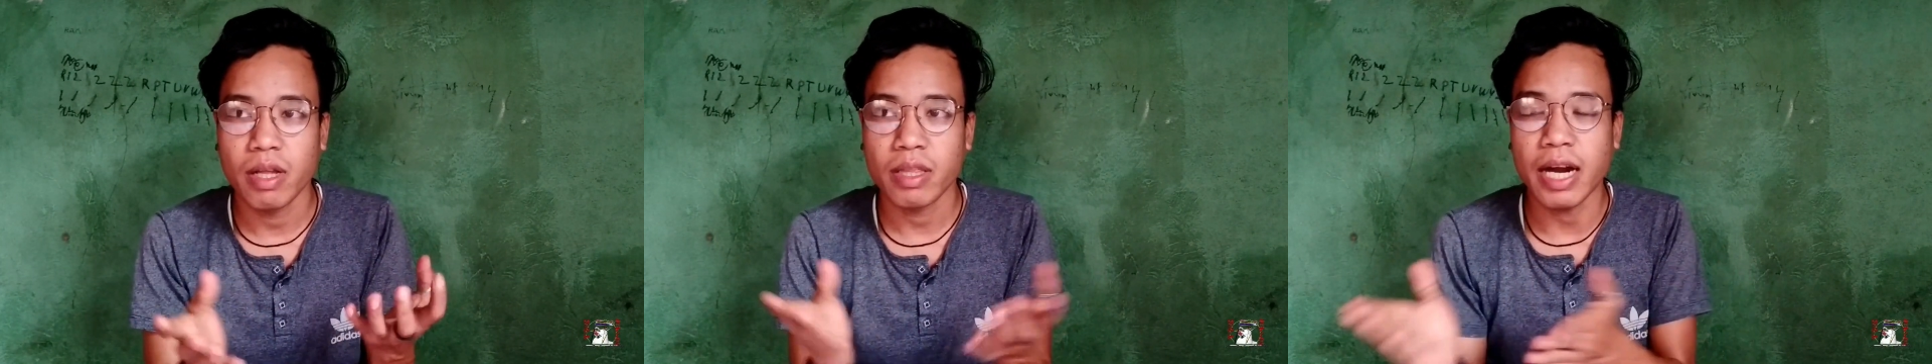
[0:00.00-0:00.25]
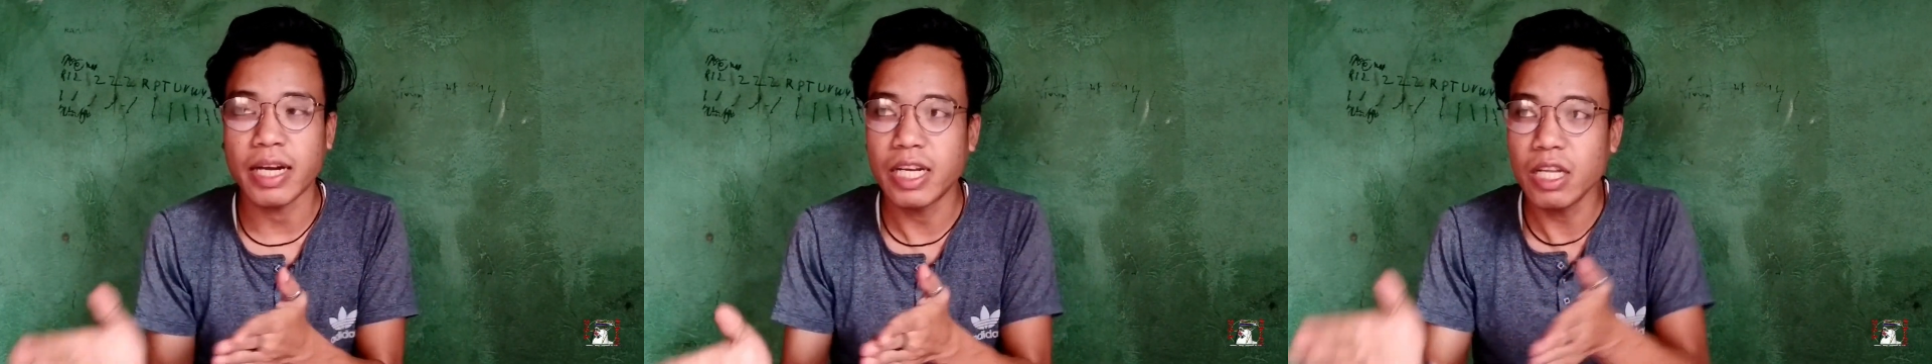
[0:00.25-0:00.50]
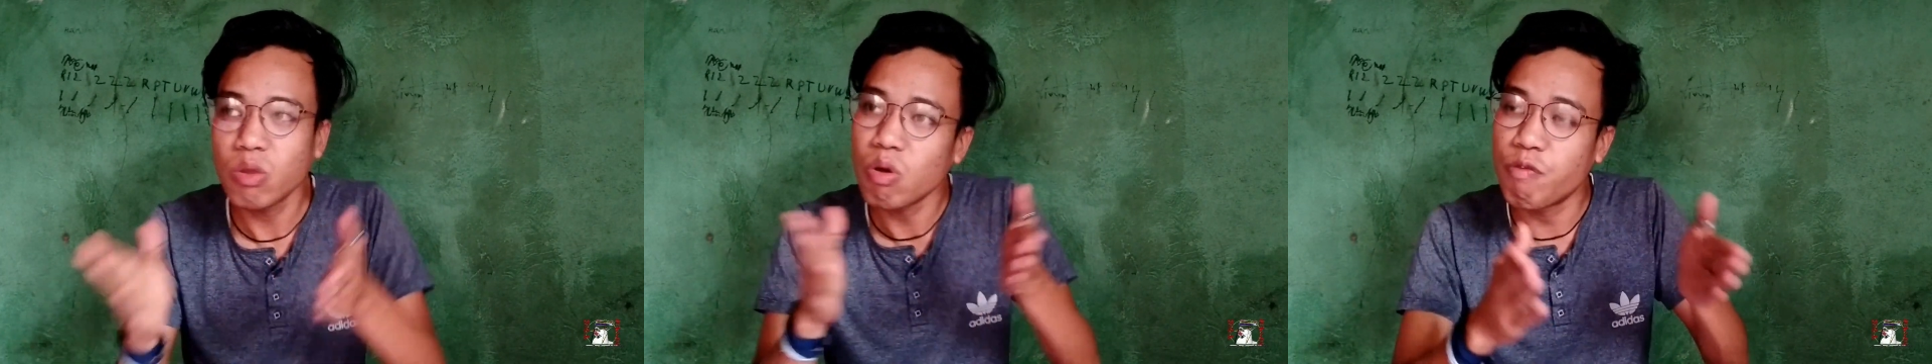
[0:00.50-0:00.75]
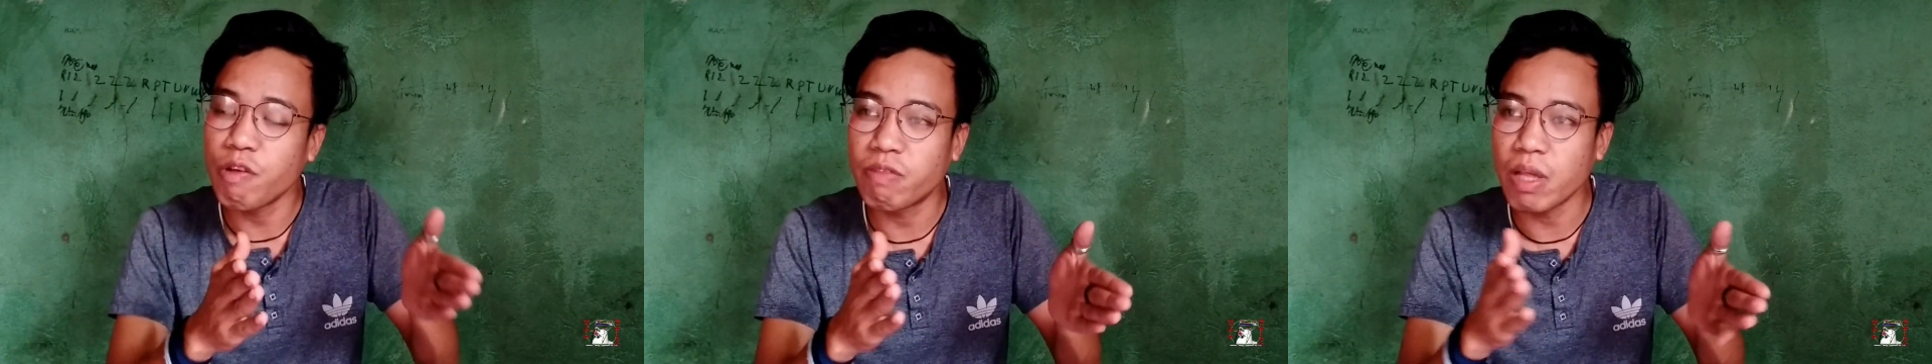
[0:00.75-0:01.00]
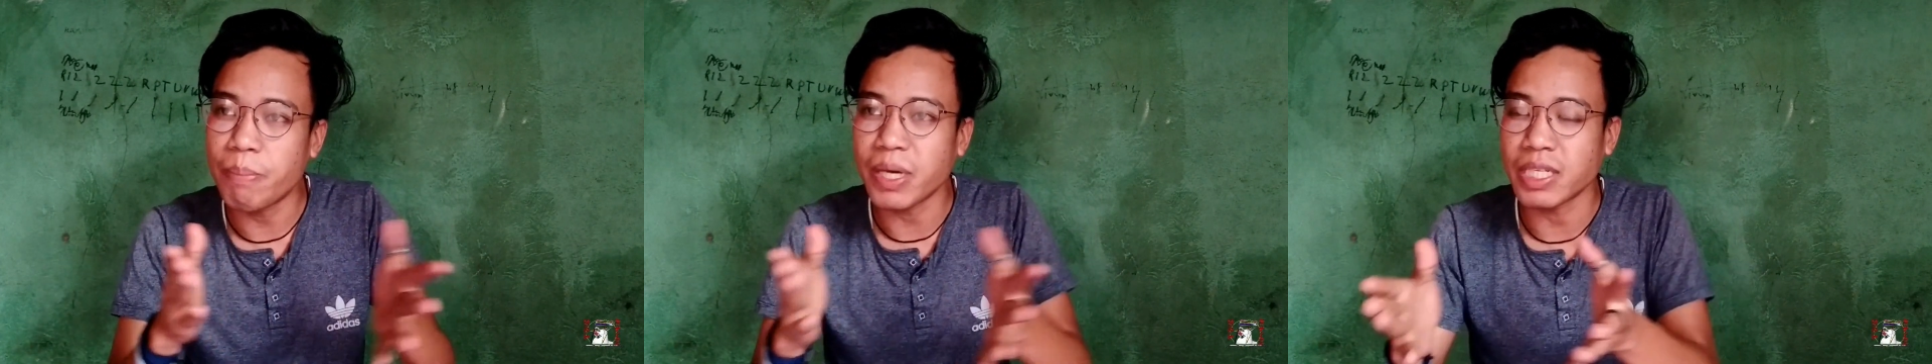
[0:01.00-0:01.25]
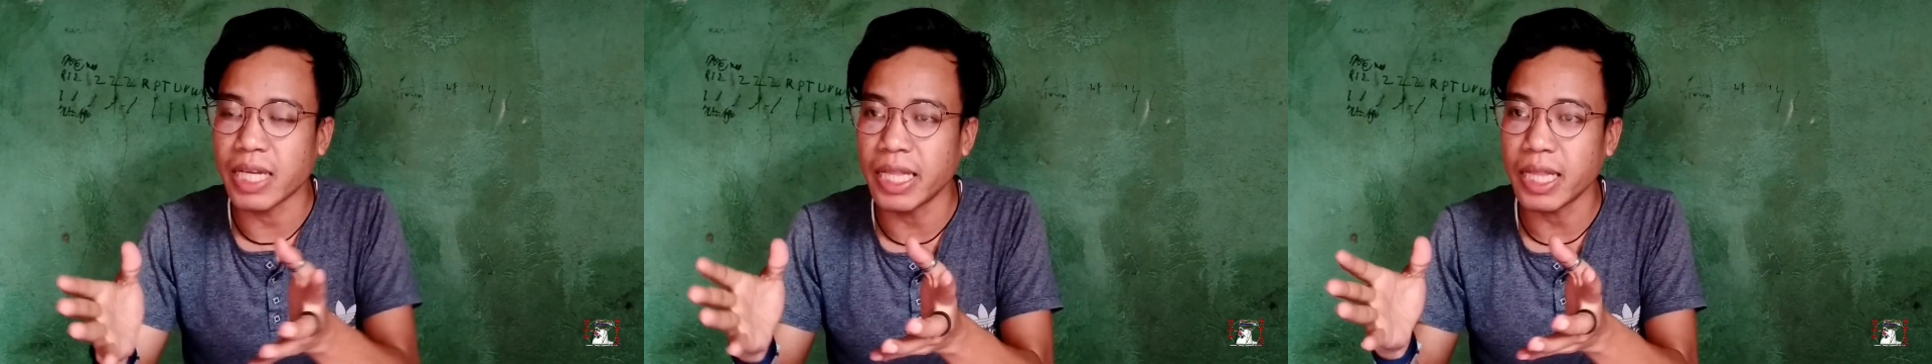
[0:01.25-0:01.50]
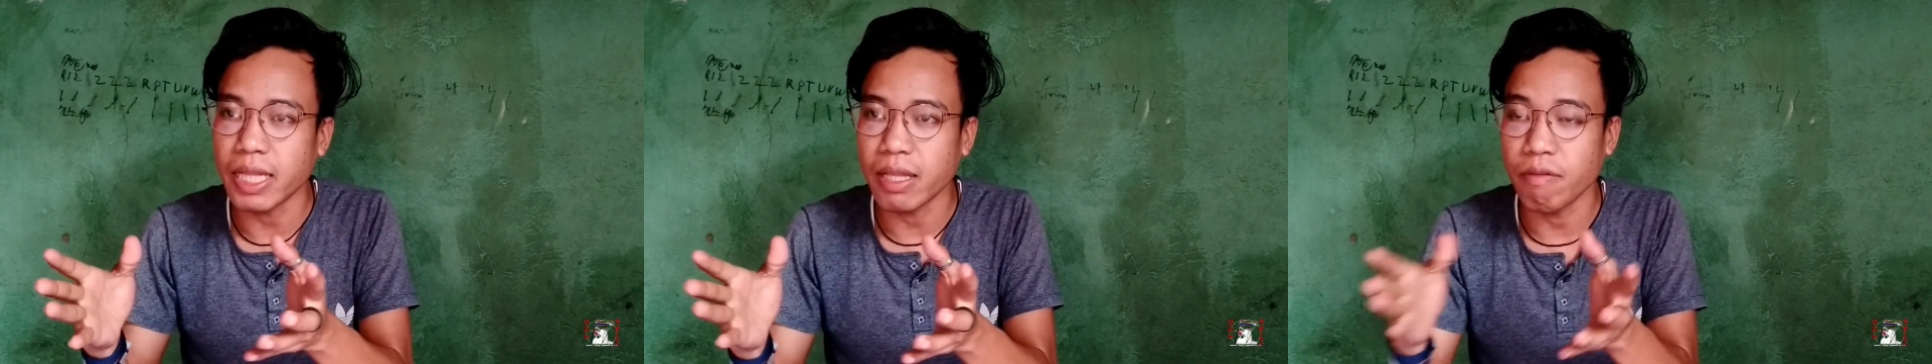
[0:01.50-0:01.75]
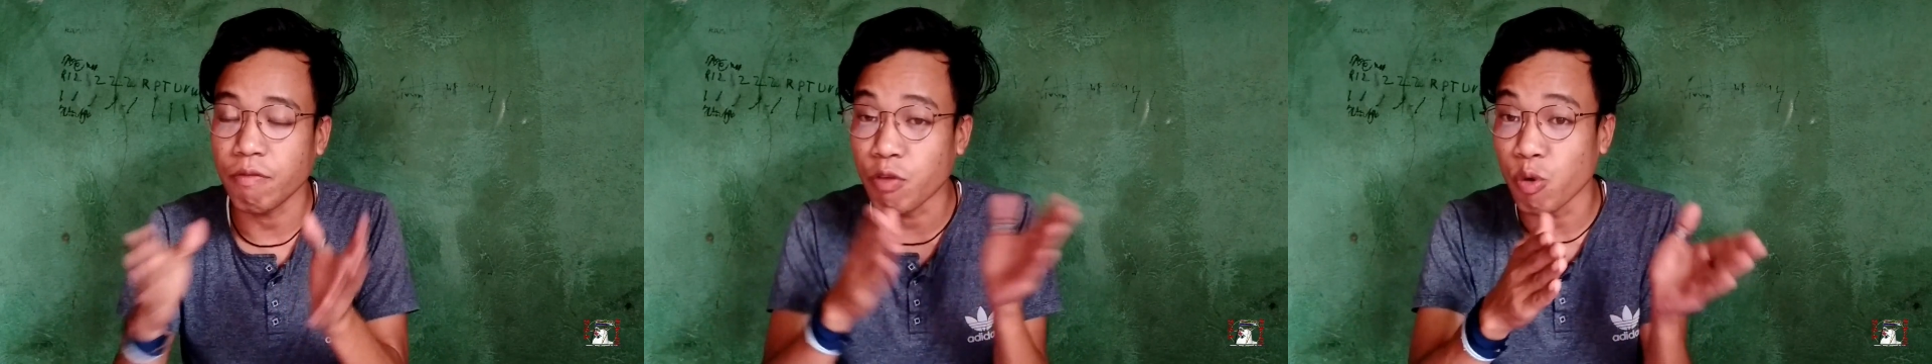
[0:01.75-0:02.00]
thirty to fifty percent
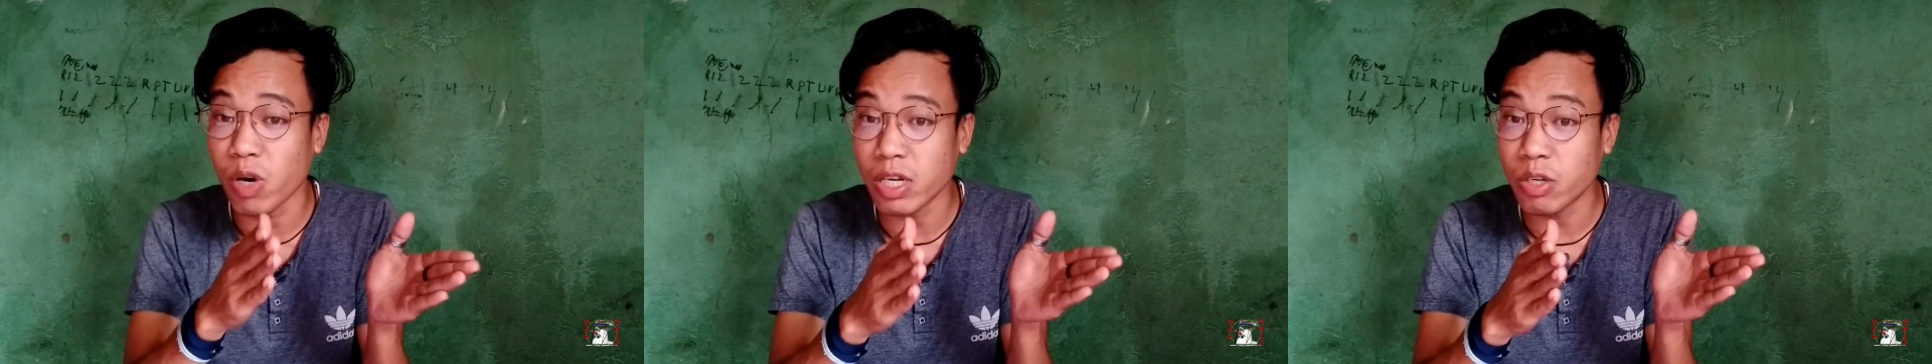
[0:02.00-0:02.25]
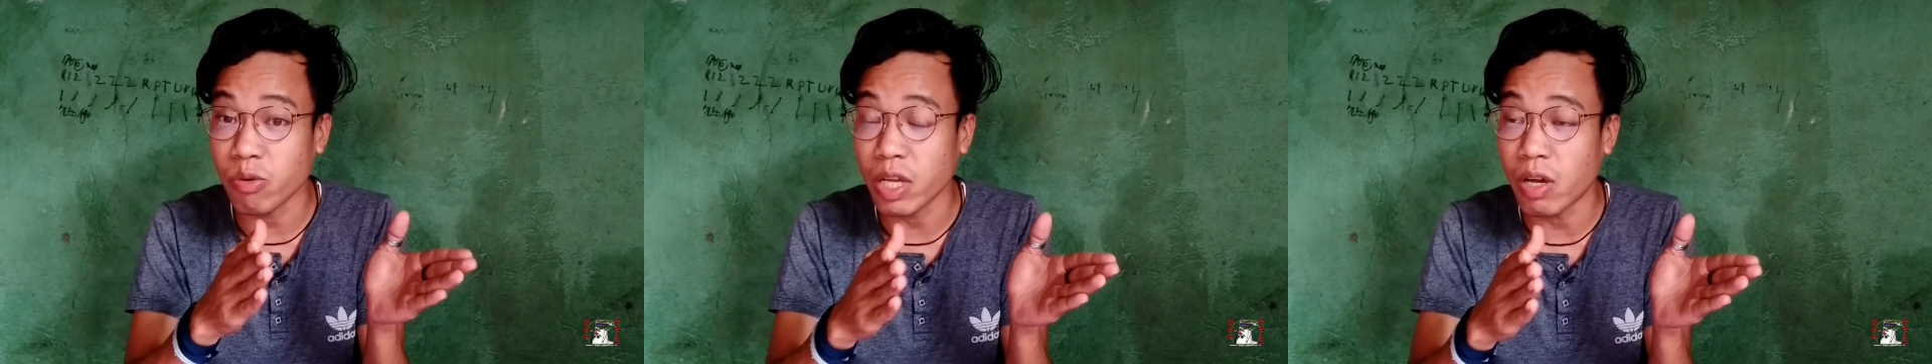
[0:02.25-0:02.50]
viewer du gi